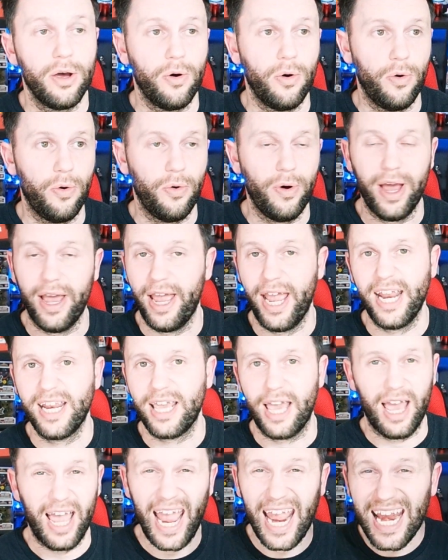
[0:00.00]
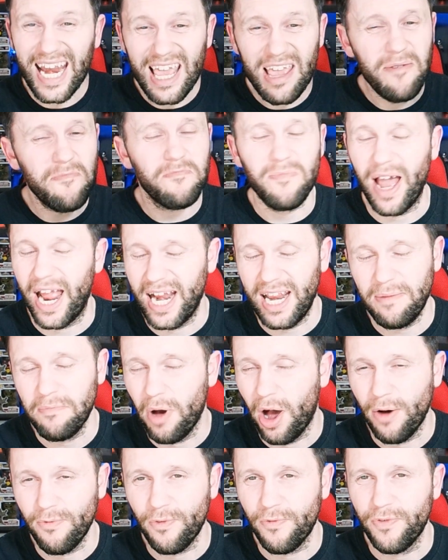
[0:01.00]
or any
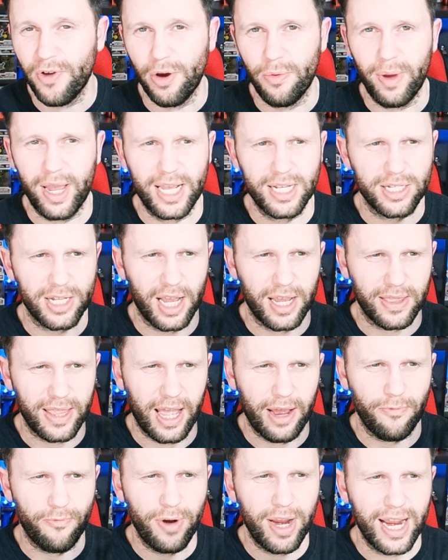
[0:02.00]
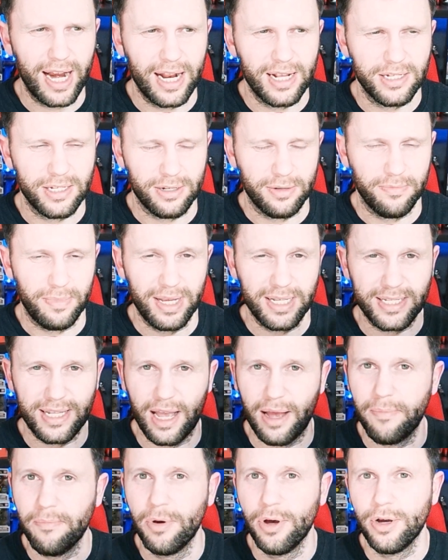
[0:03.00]
Marvel film. It's like that realism, it's
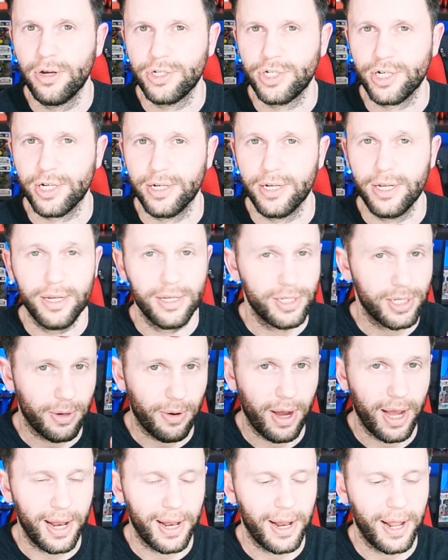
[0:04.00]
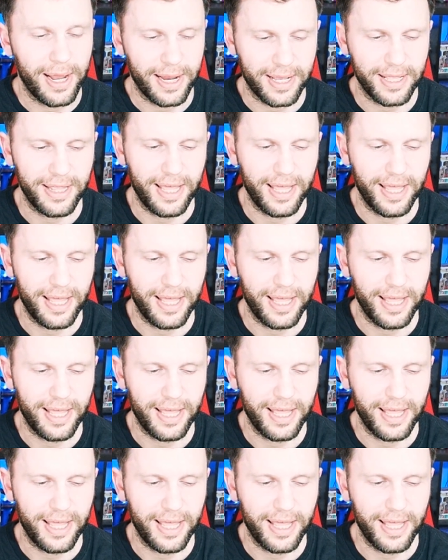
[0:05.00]
that immersion. So I like